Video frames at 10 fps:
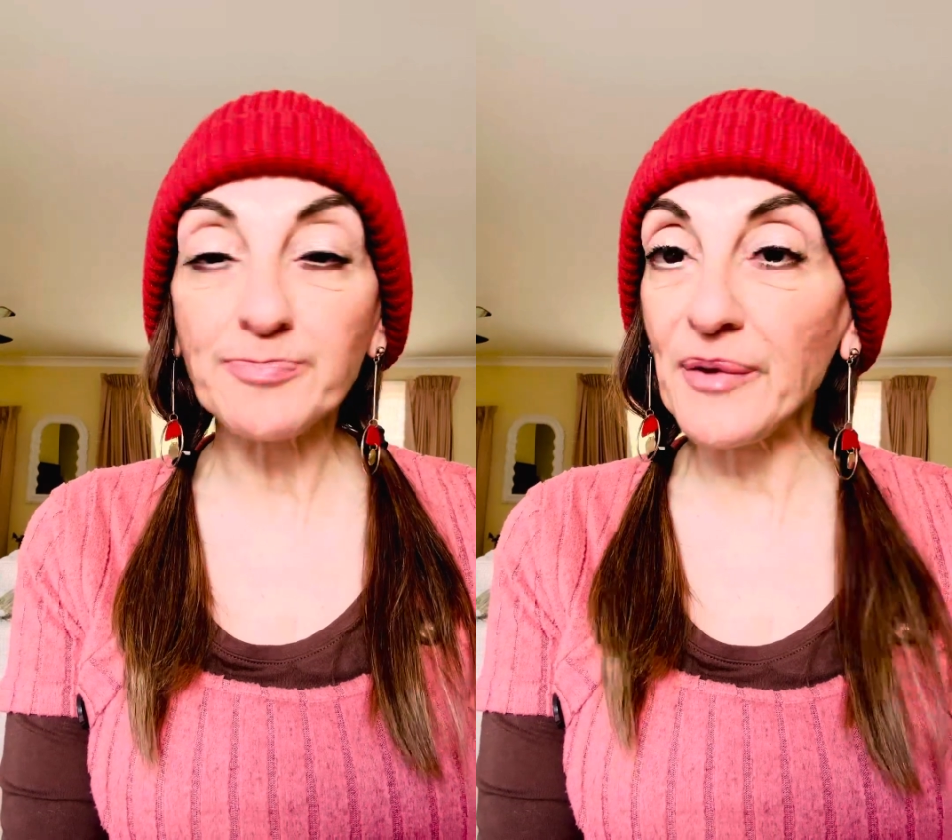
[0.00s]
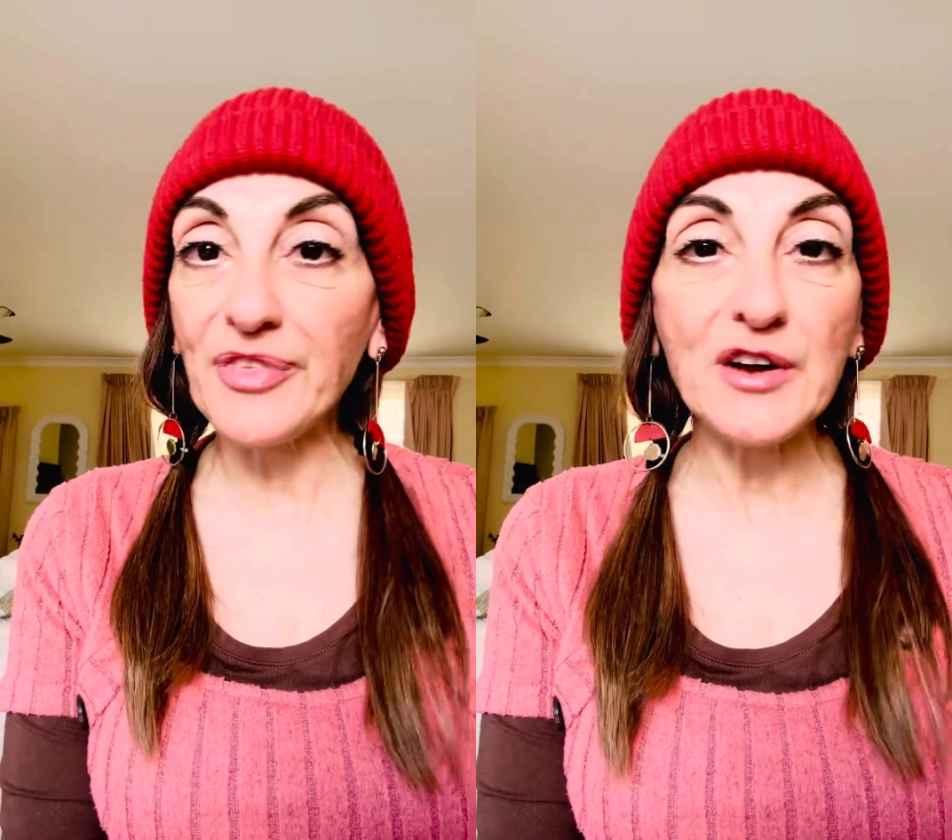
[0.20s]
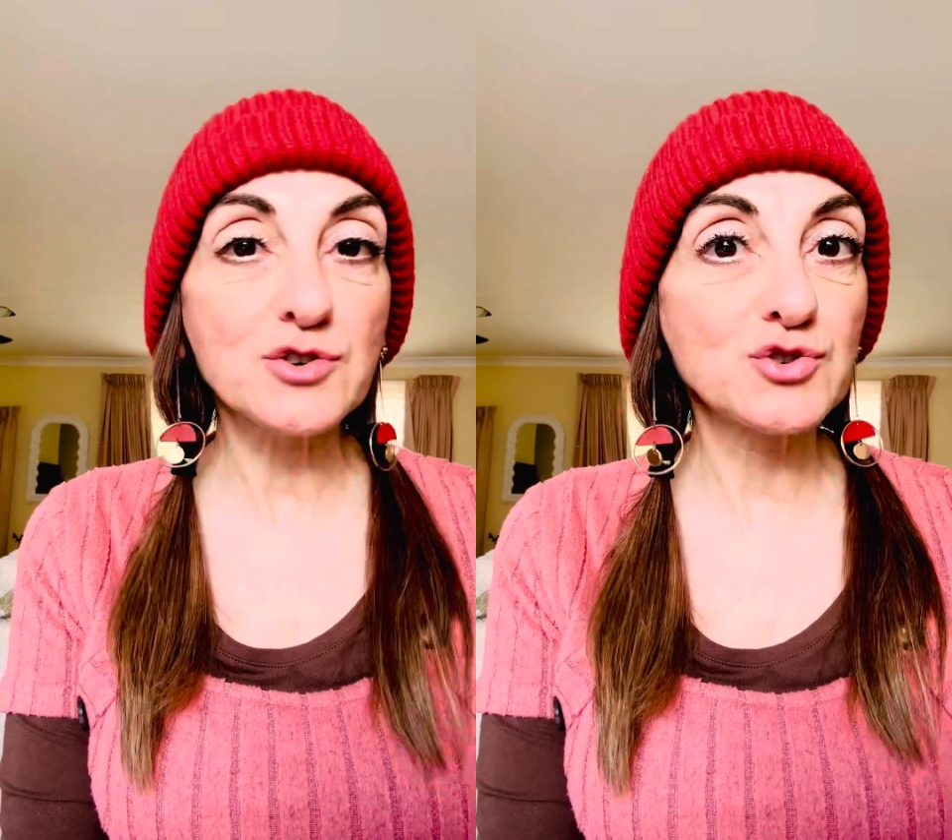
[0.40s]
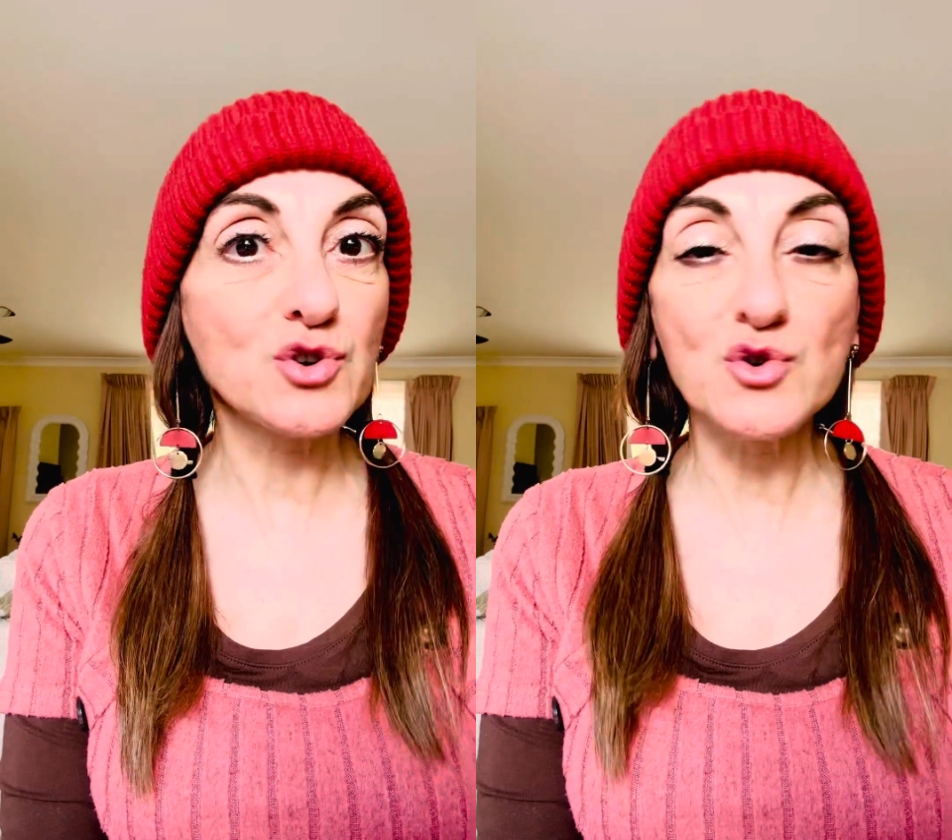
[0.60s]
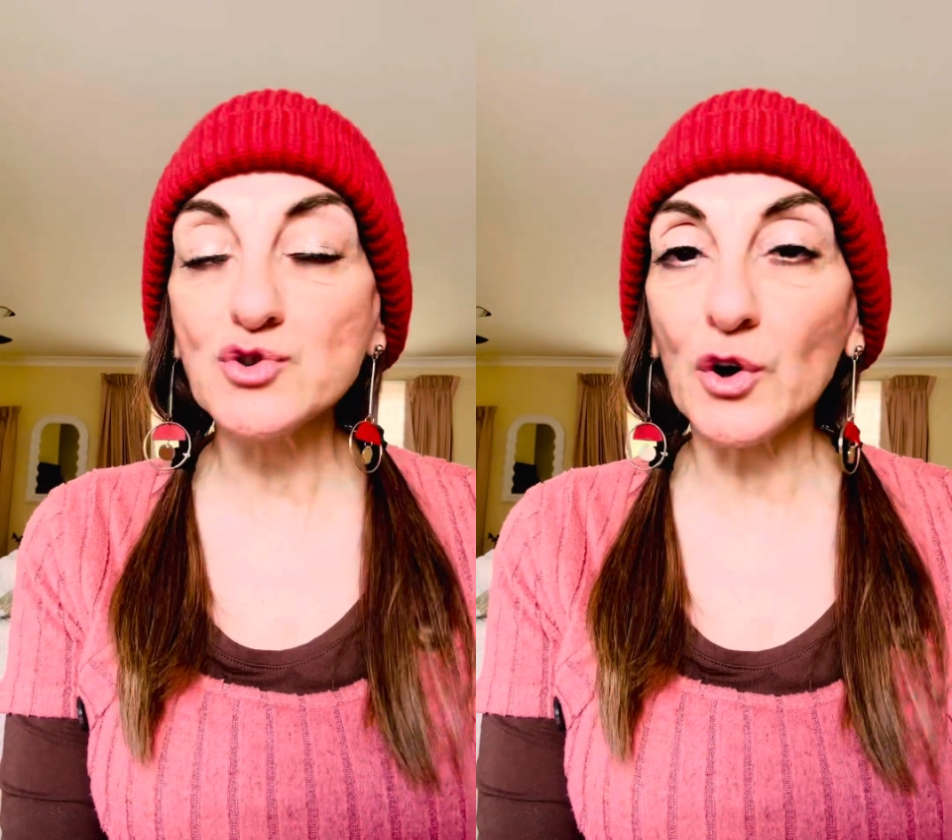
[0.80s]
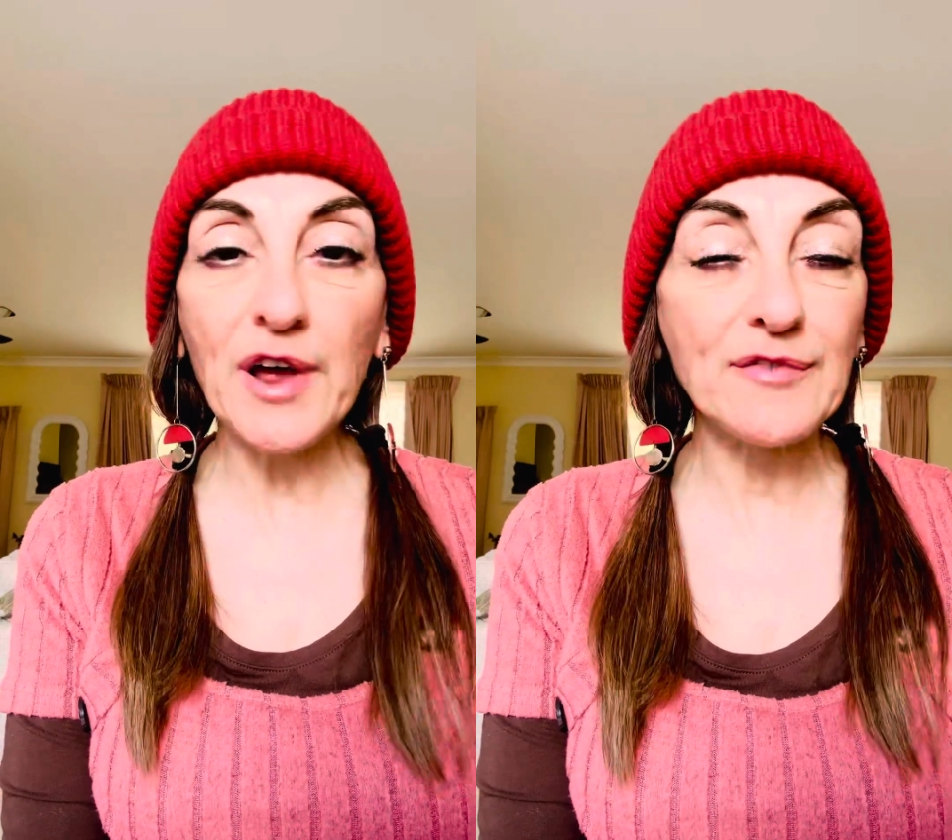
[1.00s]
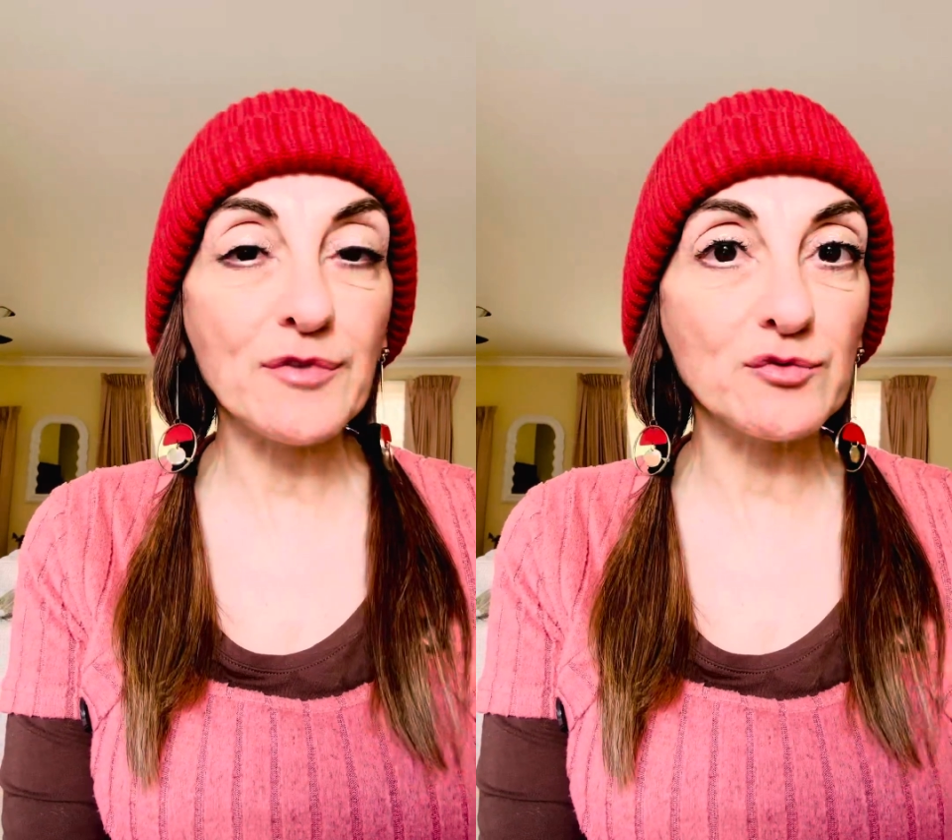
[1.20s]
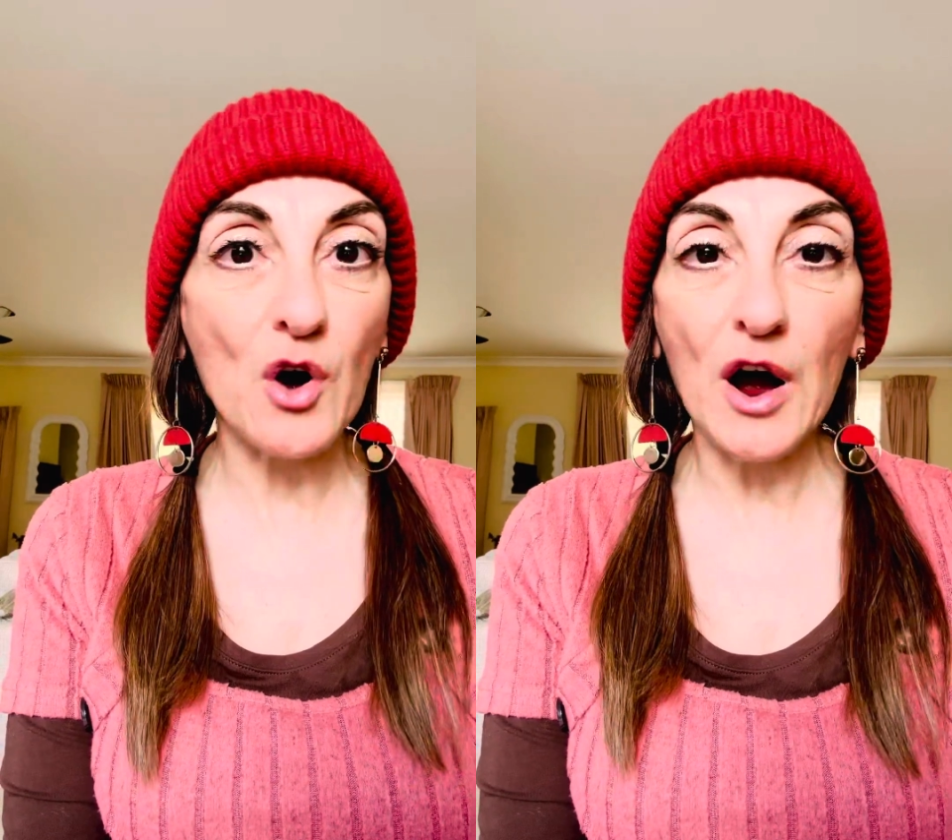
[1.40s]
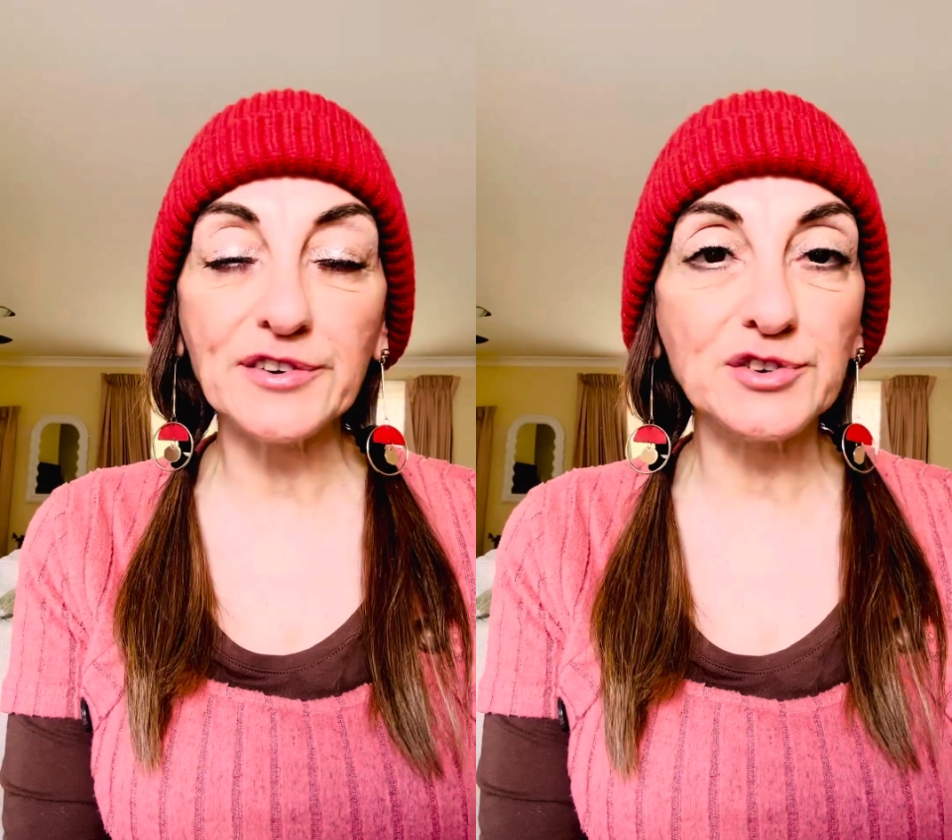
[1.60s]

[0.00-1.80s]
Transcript: but they do not have a right